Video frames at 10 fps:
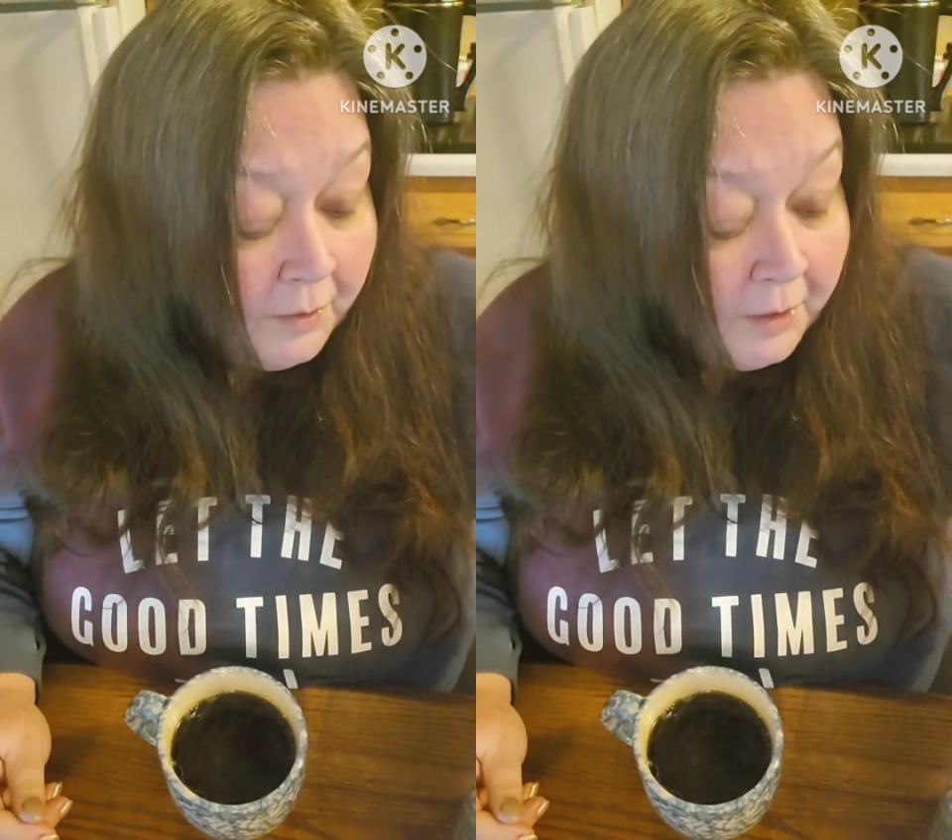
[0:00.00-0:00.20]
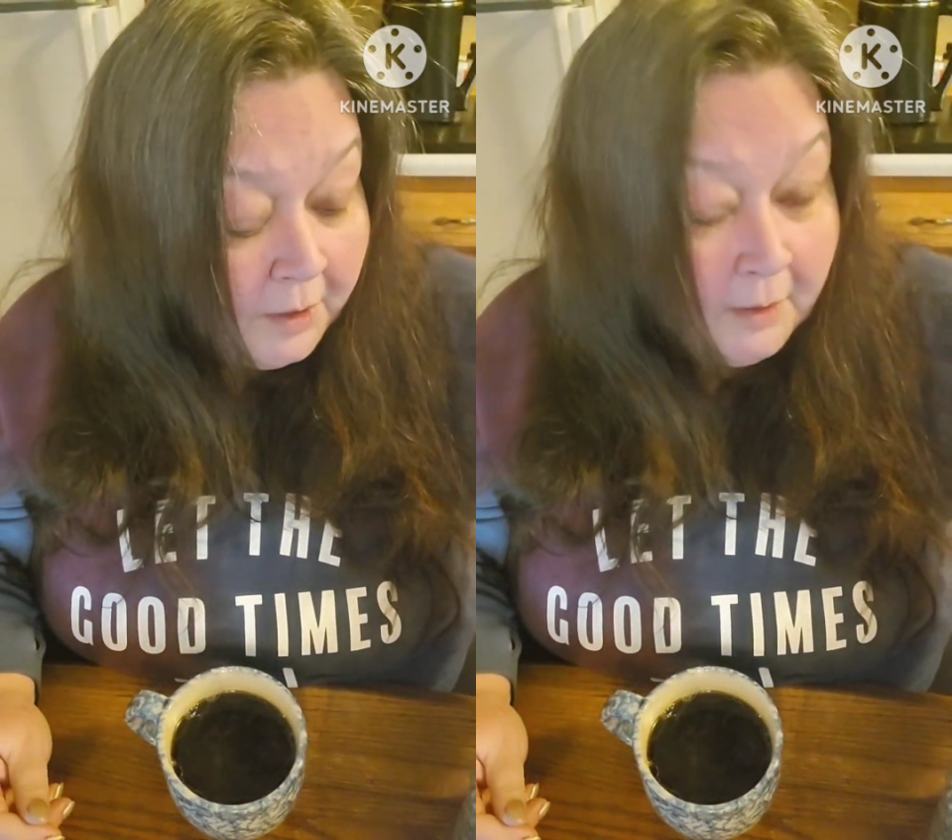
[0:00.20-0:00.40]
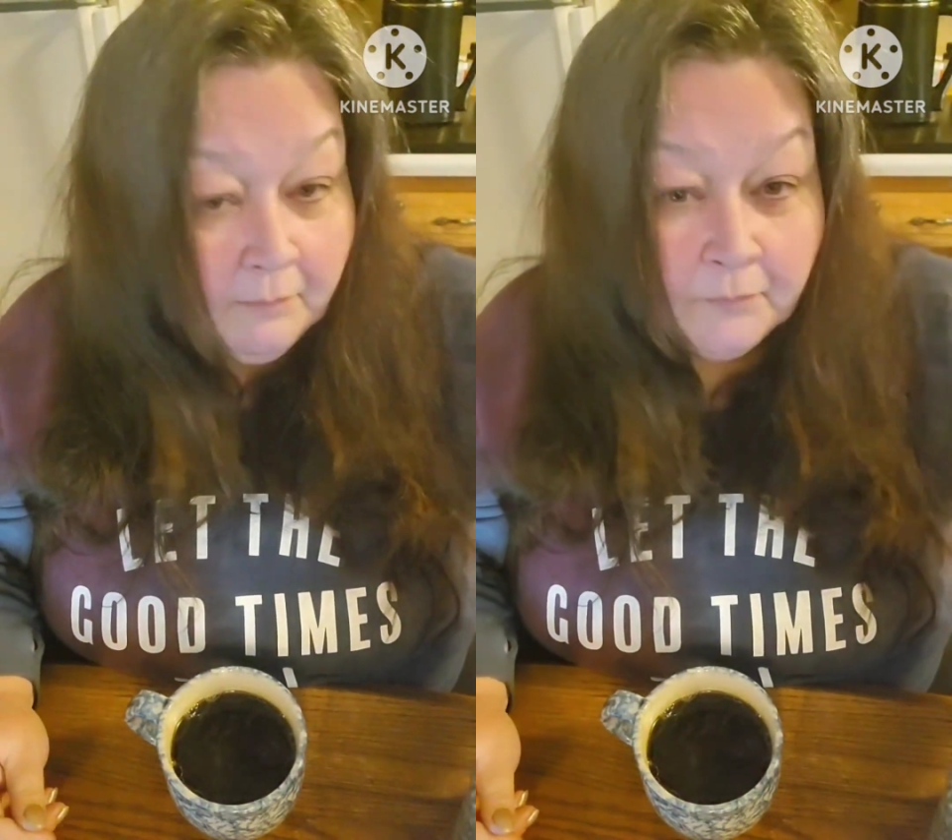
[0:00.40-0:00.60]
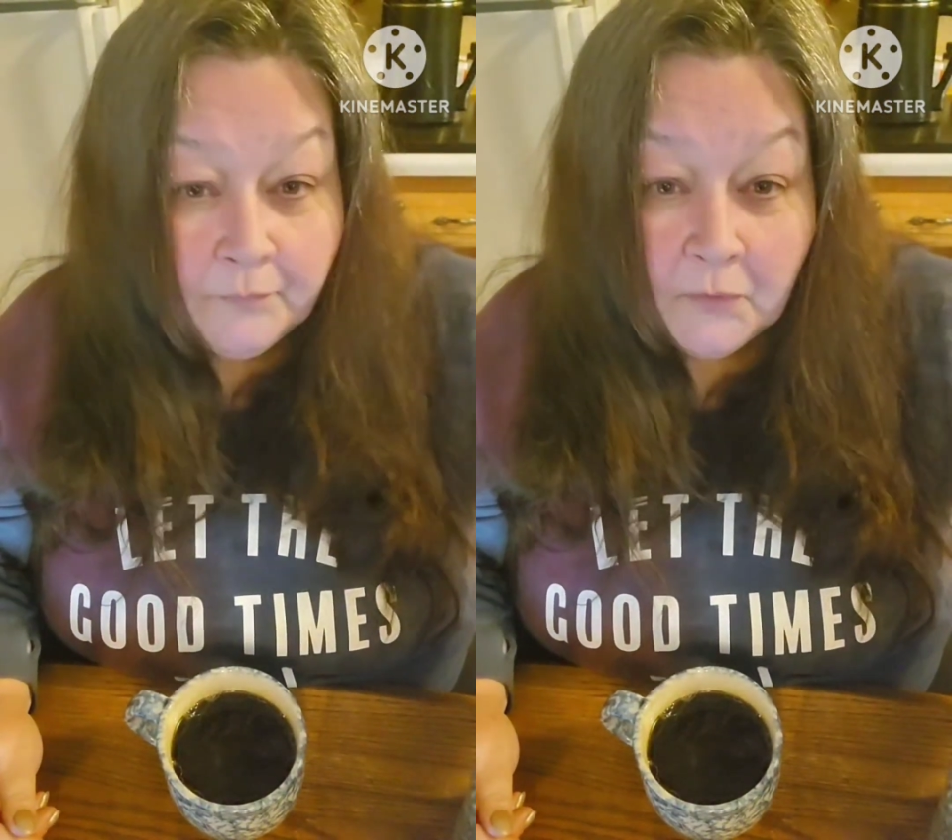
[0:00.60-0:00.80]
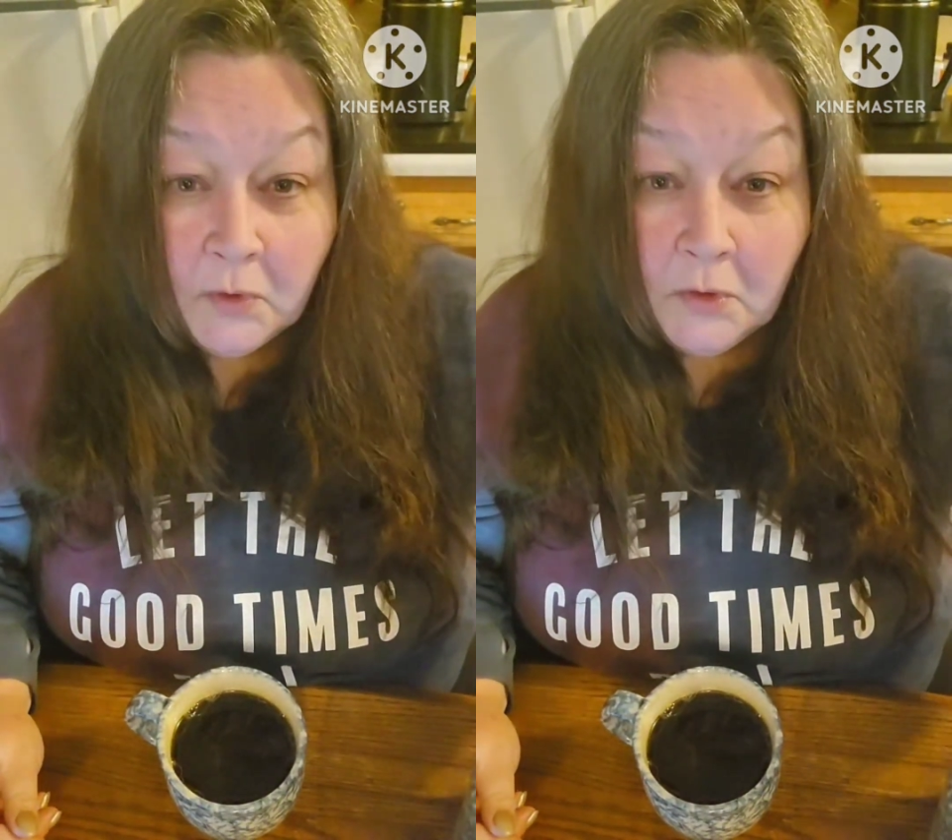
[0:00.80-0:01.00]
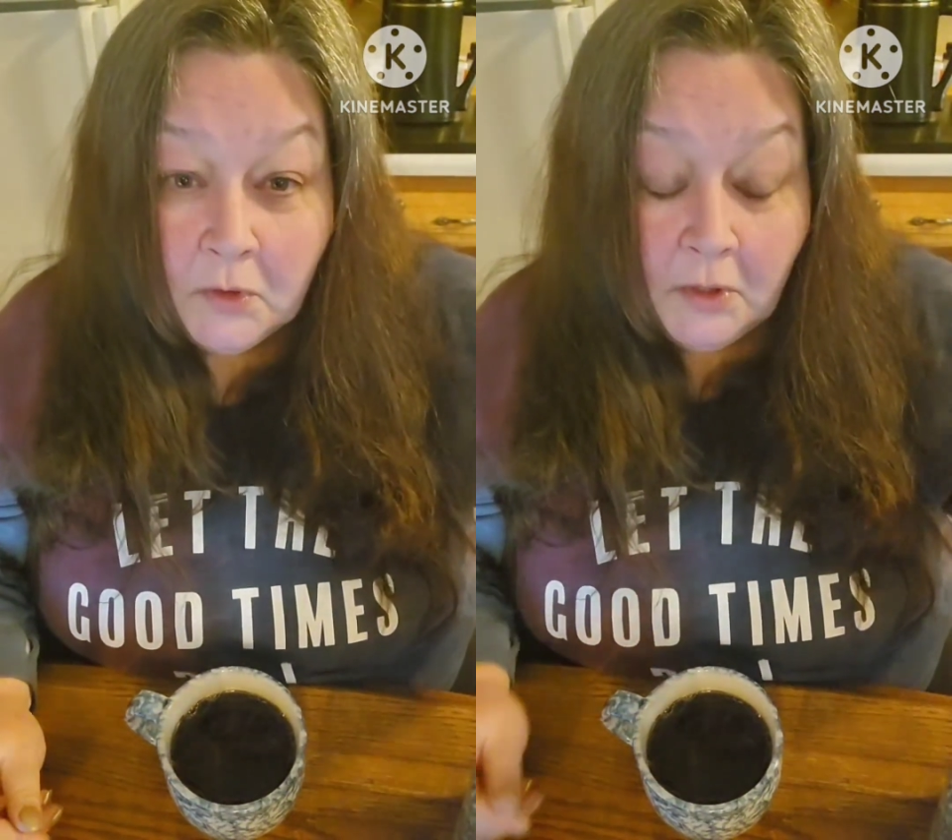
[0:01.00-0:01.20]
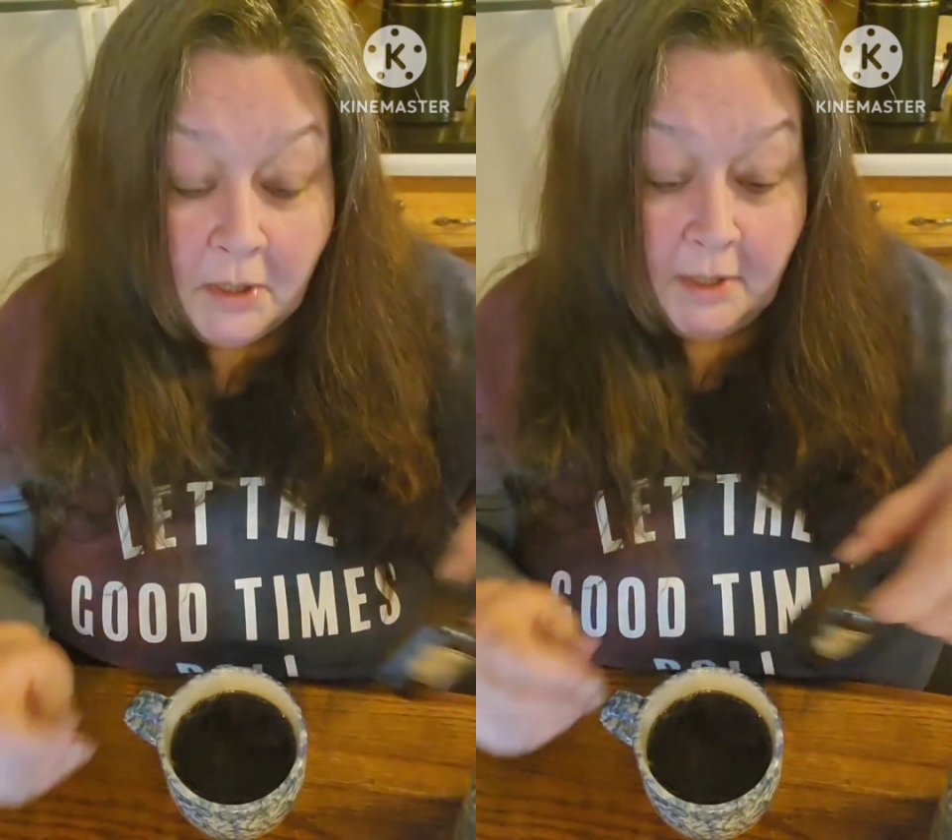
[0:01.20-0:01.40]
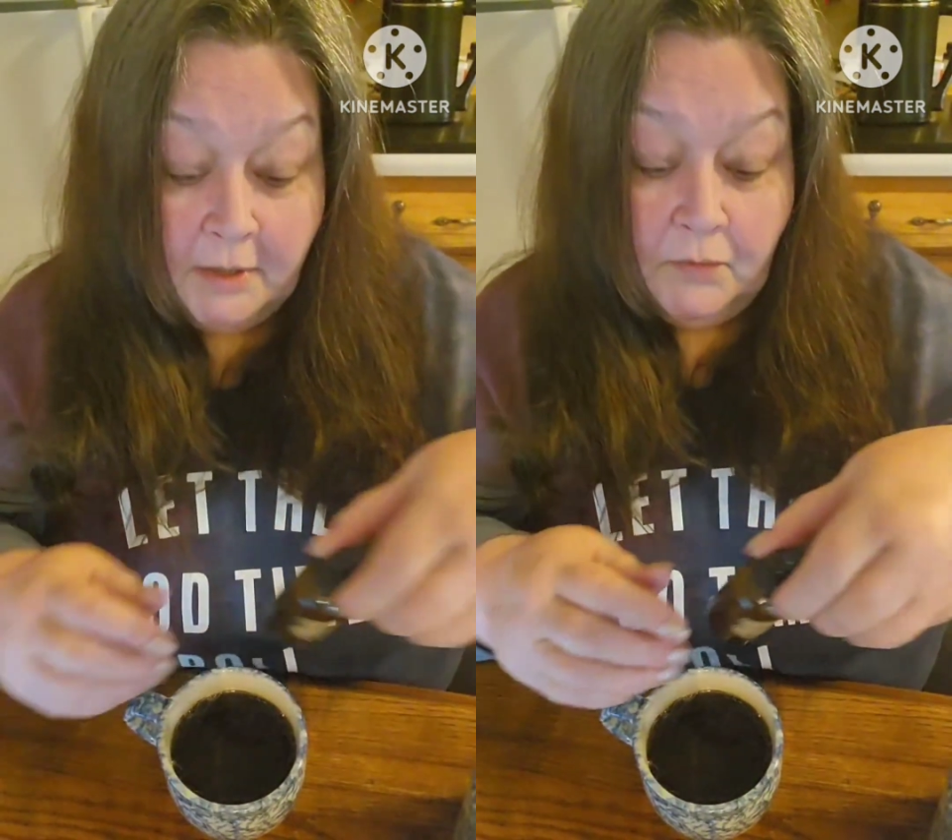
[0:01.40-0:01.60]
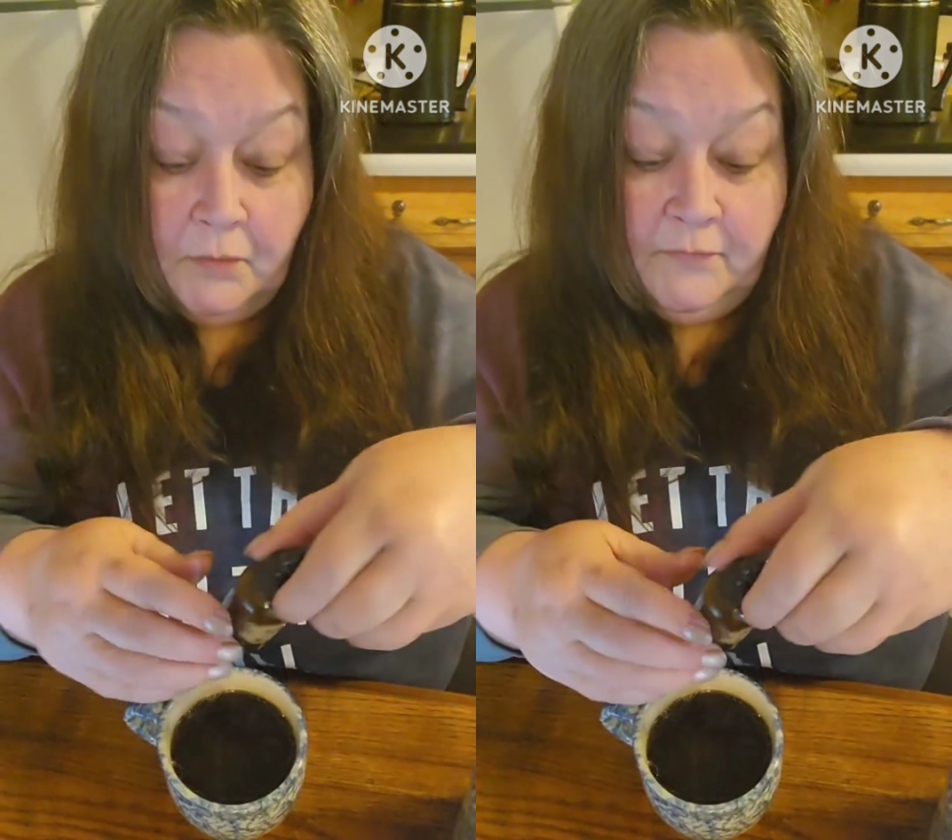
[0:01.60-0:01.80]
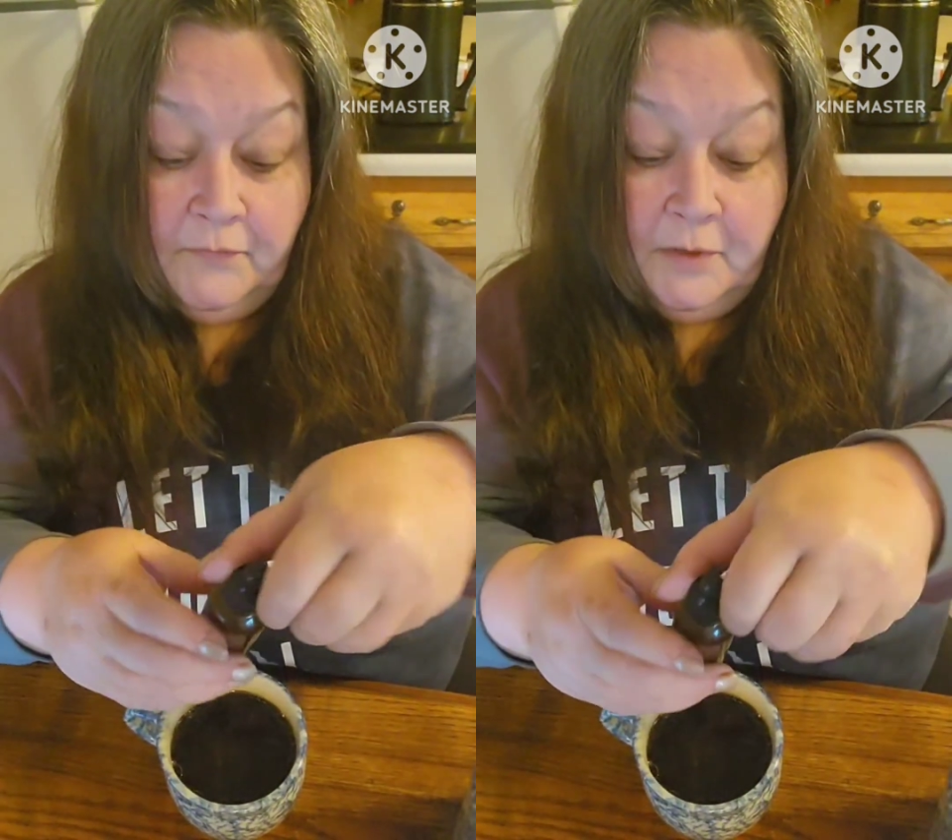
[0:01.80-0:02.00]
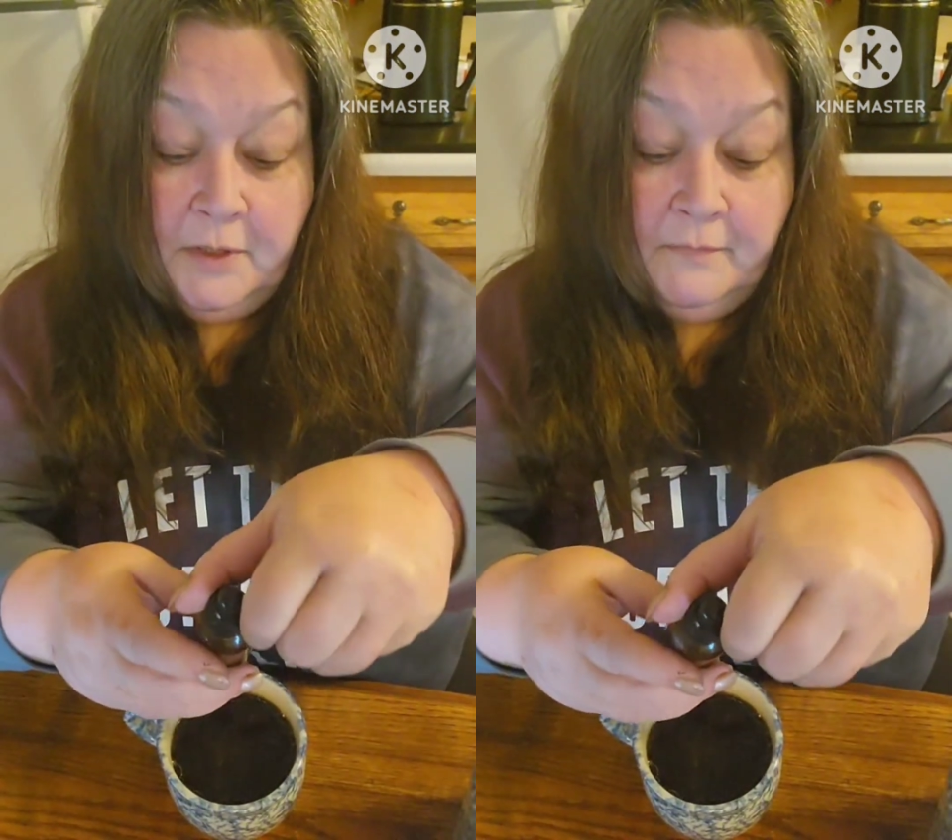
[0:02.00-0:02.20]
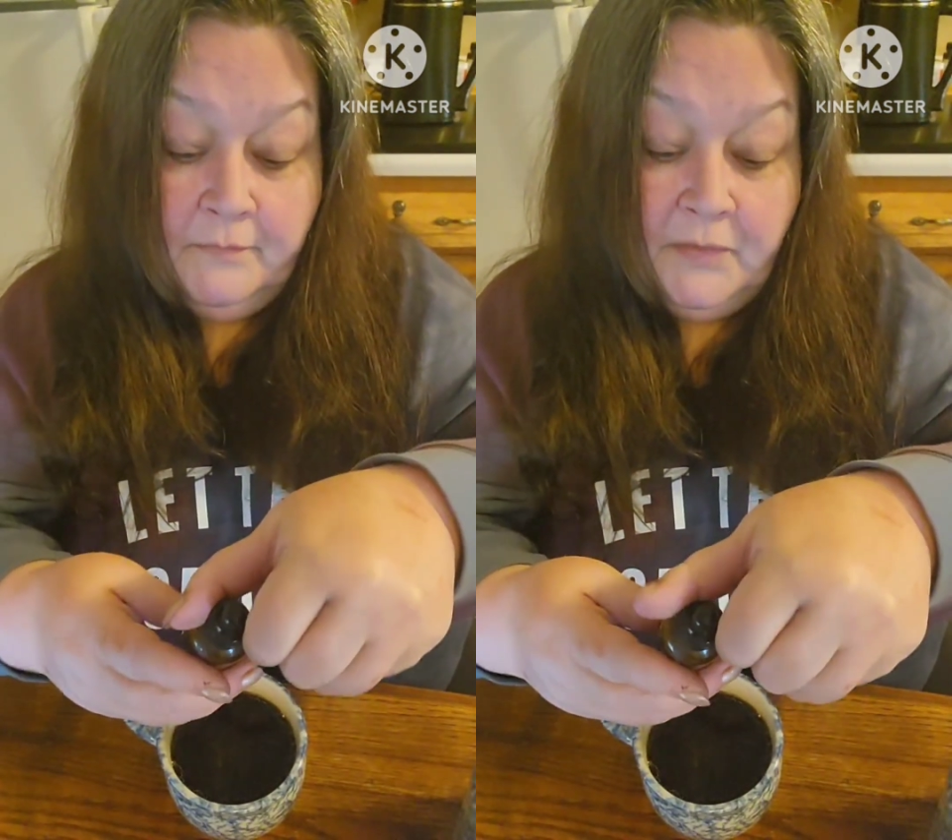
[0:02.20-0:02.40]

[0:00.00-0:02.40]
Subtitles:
today. I got to refill it.